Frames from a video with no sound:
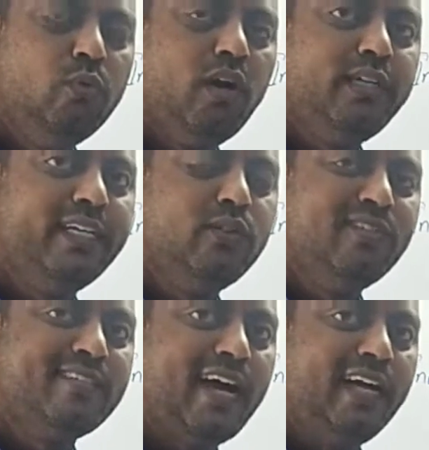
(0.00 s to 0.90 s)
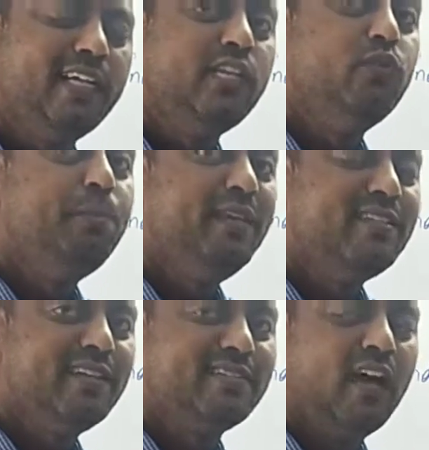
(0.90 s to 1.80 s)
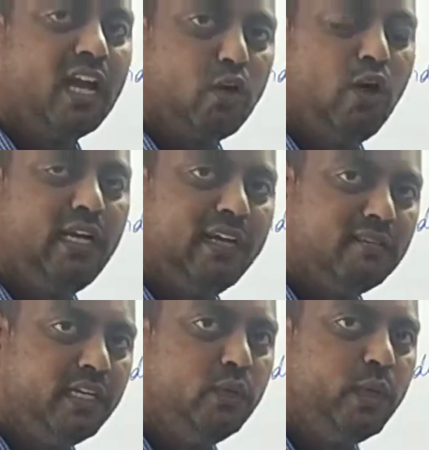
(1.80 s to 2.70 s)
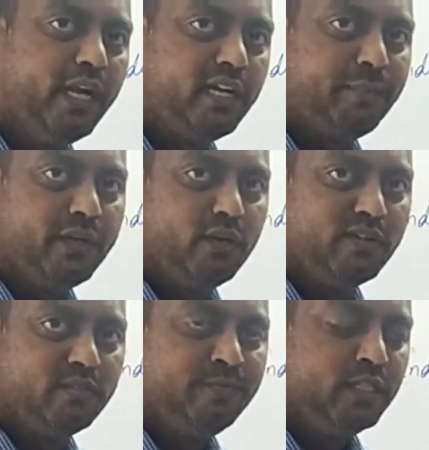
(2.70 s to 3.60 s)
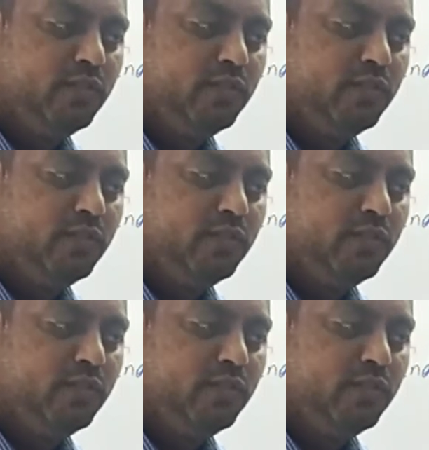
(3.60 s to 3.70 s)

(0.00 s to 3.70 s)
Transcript: wanted to start a new business are called as new entrepreneurs.